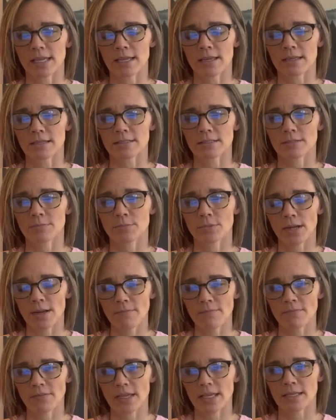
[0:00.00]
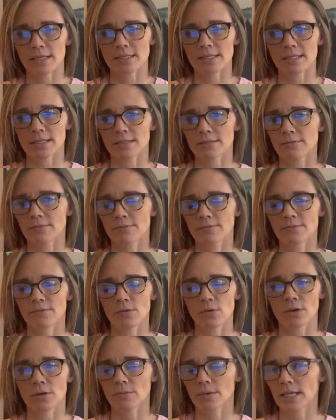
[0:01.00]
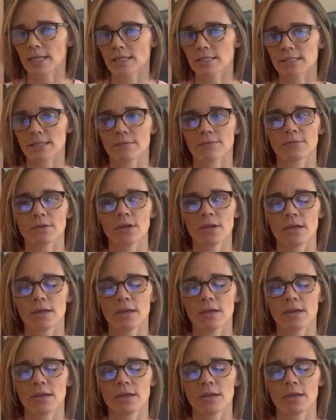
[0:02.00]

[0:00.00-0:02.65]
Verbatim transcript: And prep phase is four weeks of